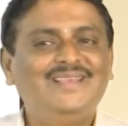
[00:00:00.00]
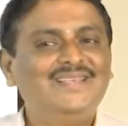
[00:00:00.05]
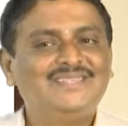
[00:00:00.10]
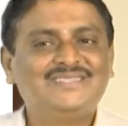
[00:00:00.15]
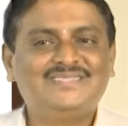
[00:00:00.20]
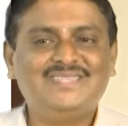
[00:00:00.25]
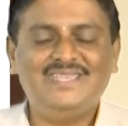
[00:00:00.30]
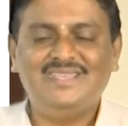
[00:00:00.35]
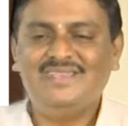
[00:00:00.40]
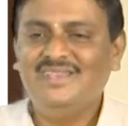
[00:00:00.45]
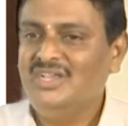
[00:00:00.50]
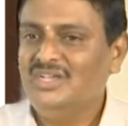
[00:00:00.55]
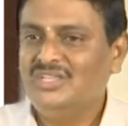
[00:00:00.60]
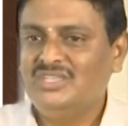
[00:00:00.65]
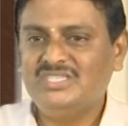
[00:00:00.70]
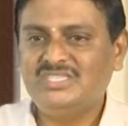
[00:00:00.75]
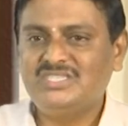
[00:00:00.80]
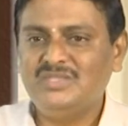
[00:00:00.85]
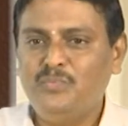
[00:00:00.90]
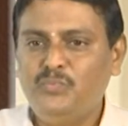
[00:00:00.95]
See,
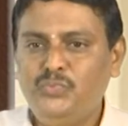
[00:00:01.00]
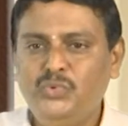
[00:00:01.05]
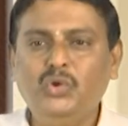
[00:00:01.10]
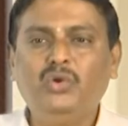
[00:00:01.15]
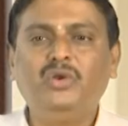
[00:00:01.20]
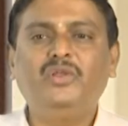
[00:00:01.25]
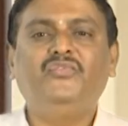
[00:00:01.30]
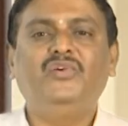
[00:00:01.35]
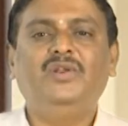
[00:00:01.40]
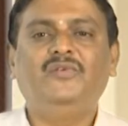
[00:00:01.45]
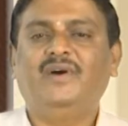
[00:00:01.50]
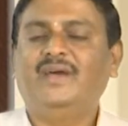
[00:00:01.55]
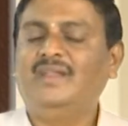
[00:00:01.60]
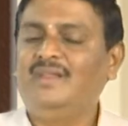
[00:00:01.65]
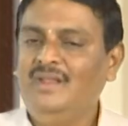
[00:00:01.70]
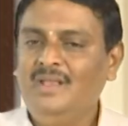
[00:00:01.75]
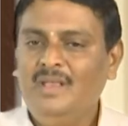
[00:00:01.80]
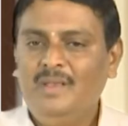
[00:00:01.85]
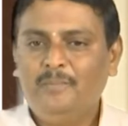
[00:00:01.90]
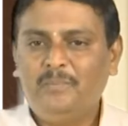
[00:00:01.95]
this is a beautiful
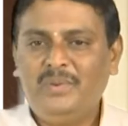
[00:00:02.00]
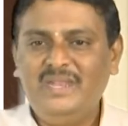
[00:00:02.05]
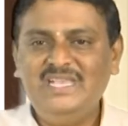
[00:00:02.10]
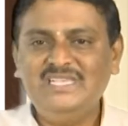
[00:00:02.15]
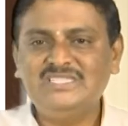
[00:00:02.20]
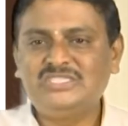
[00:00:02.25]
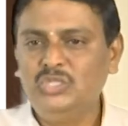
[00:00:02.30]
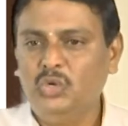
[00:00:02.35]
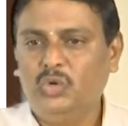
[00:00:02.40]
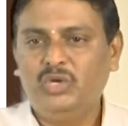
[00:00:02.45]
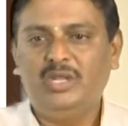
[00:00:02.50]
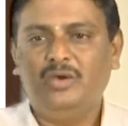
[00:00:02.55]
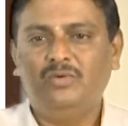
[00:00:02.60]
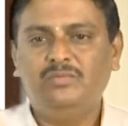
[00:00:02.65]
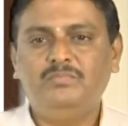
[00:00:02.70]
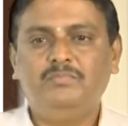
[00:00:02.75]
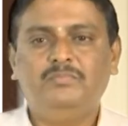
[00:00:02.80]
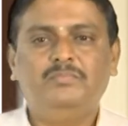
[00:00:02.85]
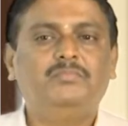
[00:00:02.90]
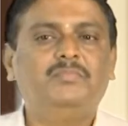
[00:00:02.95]
one. Please note
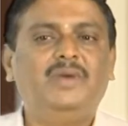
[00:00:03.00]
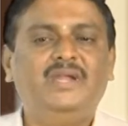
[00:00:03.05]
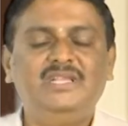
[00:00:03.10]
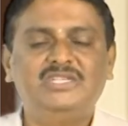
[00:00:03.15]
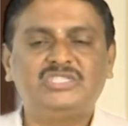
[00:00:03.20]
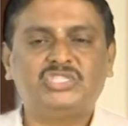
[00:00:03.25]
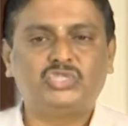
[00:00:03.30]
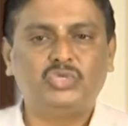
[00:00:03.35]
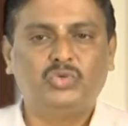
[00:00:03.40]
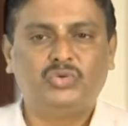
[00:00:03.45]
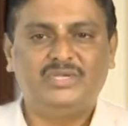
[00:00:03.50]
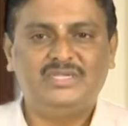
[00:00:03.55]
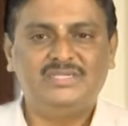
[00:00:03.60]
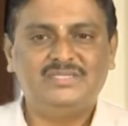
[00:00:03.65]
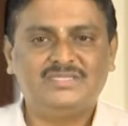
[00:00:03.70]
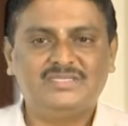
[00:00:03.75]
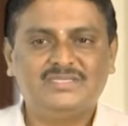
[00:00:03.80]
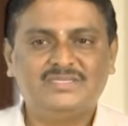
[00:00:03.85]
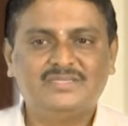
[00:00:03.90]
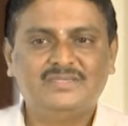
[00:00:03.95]
down, my dear
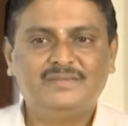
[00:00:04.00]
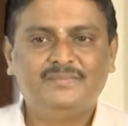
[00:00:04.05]
students.